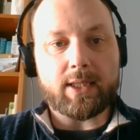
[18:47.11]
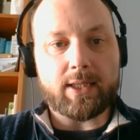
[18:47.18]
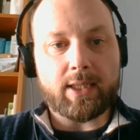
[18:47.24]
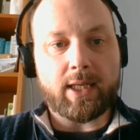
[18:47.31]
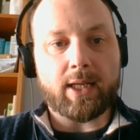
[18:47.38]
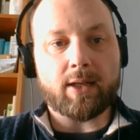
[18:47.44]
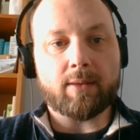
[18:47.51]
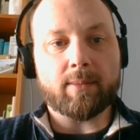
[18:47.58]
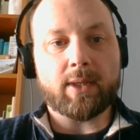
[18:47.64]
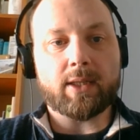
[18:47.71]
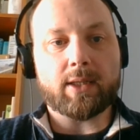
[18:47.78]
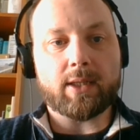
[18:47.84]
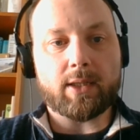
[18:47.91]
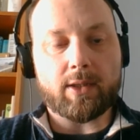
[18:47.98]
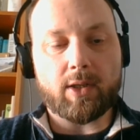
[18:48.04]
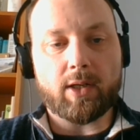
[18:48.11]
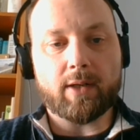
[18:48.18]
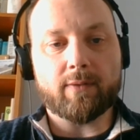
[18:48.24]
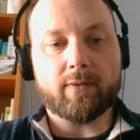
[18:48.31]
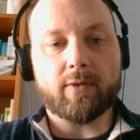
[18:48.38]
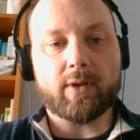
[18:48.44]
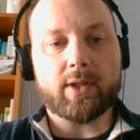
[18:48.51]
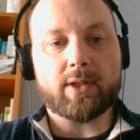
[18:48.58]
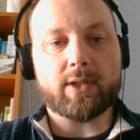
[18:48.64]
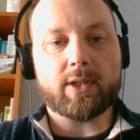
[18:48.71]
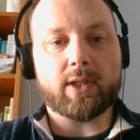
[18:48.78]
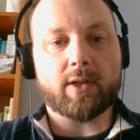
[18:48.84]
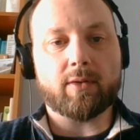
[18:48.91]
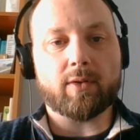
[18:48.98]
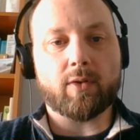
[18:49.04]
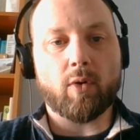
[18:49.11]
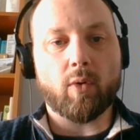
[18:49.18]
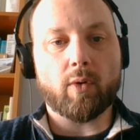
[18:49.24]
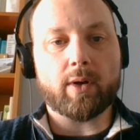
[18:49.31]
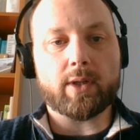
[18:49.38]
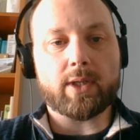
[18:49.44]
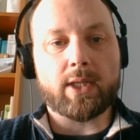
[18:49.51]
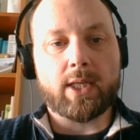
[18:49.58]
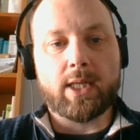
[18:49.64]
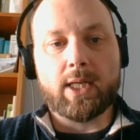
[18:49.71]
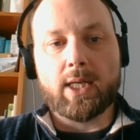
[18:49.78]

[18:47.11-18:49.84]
settlement conference, the court